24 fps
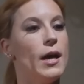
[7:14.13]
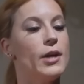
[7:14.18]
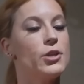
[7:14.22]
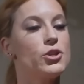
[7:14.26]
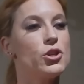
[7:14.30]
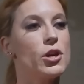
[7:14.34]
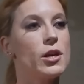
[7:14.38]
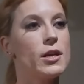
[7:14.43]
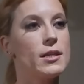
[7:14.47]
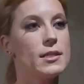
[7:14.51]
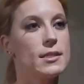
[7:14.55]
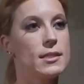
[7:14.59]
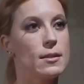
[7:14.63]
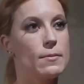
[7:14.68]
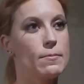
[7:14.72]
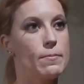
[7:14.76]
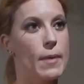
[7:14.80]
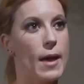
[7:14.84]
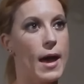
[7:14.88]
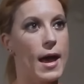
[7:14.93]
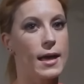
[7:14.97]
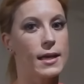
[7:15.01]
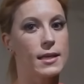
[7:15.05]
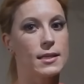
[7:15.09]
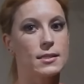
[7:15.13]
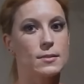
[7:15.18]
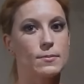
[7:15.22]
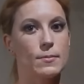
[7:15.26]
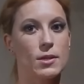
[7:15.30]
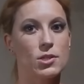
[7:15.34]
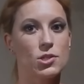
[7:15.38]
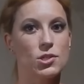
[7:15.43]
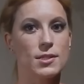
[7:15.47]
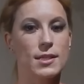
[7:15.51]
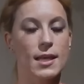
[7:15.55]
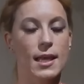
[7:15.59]
try to sit back as
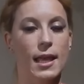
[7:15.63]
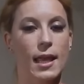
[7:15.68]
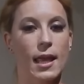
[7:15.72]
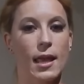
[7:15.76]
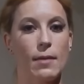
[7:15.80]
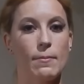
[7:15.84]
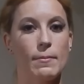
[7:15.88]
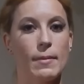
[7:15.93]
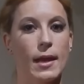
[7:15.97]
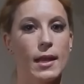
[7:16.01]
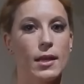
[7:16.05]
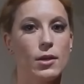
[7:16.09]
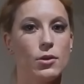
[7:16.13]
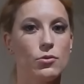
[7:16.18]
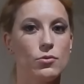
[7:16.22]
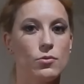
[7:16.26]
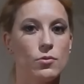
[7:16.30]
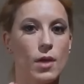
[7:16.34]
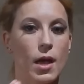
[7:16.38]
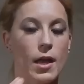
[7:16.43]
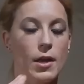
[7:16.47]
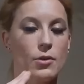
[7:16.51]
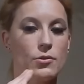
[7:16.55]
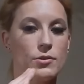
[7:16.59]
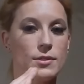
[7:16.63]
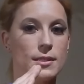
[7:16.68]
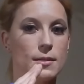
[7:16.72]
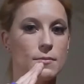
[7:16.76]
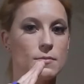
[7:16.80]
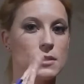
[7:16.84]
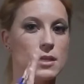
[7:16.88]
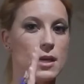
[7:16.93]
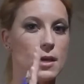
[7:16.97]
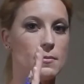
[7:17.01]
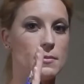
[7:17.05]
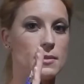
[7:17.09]
much as I can, but I know
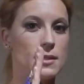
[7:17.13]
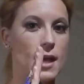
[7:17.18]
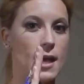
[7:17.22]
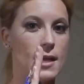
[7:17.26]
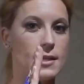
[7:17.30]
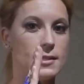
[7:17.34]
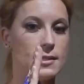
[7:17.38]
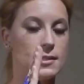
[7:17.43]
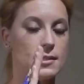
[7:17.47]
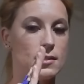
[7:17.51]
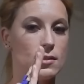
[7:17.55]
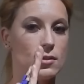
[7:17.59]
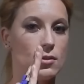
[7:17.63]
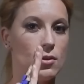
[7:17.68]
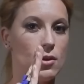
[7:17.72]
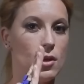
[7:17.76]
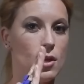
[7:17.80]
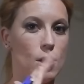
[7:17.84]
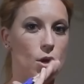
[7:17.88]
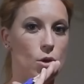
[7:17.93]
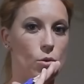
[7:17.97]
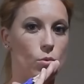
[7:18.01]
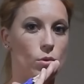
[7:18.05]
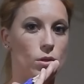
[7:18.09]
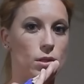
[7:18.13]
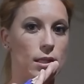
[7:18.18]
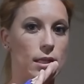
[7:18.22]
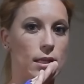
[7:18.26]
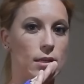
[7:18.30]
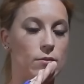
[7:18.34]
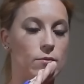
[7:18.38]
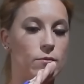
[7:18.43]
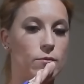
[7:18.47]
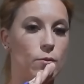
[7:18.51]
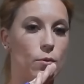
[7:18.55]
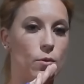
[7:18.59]
sometimes I still will
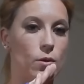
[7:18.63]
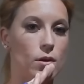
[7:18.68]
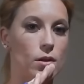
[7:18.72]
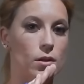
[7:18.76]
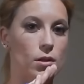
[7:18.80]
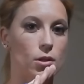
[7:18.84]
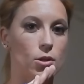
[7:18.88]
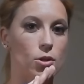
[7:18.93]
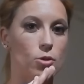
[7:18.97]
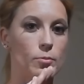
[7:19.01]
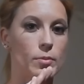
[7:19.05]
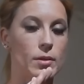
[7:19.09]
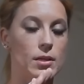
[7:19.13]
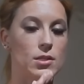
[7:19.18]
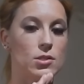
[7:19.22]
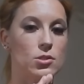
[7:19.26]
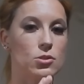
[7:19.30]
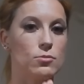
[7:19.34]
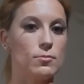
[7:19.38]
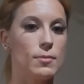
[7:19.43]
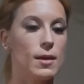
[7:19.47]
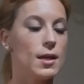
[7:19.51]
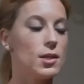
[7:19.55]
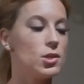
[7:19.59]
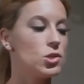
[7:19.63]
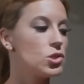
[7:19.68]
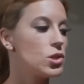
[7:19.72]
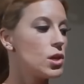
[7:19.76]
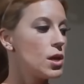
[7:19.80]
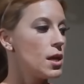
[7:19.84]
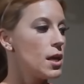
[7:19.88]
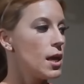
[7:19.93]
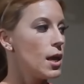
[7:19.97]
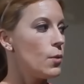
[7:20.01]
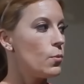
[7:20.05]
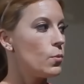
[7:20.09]
lean forward a little bit too much.
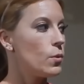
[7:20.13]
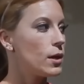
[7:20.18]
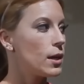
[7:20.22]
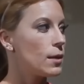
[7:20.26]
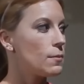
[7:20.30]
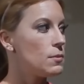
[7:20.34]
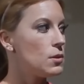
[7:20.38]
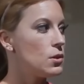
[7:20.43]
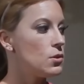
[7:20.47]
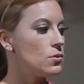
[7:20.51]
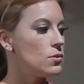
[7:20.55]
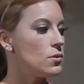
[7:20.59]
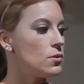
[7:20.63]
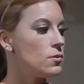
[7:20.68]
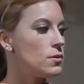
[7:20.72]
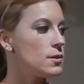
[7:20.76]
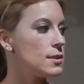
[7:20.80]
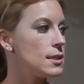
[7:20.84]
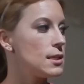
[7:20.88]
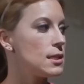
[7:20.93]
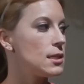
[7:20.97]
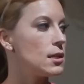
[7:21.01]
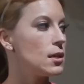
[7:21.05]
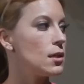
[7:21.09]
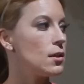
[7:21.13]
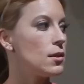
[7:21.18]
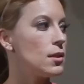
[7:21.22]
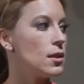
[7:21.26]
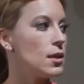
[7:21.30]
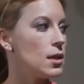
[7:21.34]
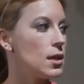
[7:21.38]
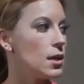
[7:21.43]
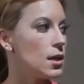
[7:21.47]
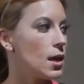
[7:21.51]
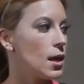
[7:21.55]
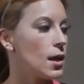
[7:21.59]
And when I'm using
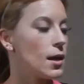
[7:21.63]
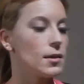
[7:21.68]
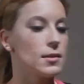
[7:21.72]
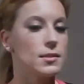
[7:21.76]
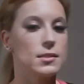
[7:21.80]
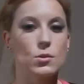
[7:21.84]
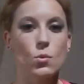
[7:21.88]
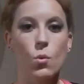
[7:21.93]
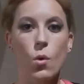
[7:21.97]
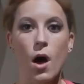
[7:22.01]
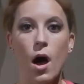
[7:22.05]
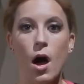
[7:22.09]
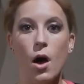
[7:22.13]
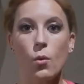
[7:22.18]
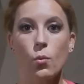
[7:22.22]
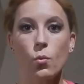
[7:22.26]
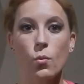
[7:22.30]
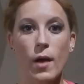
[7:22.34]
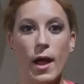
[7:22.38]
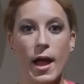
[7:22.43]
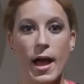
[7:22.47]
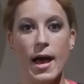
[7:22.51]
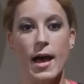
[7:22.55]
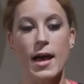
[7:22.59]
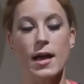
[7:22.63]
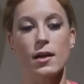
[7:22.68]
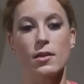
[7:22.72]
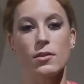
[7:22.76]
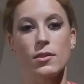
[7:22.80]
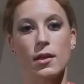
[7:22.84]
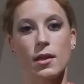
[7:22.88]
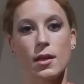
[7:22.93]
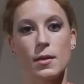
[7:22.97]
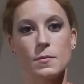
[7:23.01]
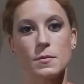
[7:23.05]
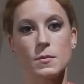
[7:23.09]
the squat rack
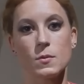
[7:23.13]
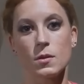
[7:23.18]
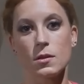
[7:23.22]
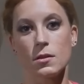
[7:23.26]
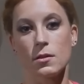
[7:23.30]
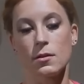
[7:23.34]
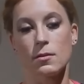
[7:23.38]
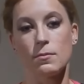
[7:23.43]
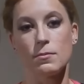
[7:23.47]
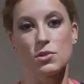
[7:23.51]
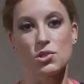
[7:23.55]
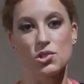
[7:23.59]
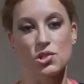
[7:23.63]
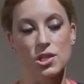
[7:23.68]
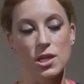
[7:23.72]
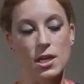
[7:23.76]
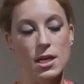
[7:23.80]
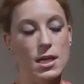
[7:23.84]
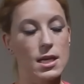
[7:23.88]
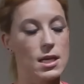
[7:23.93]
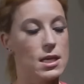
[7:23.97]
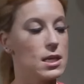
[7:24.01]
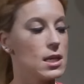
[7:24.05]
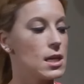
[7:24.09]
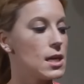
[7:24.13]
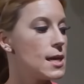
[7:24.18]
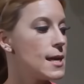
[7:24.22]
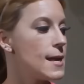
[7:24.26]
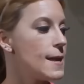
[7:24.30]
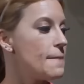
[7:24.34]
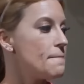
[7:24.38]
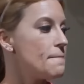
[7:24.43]
that comes with the machine,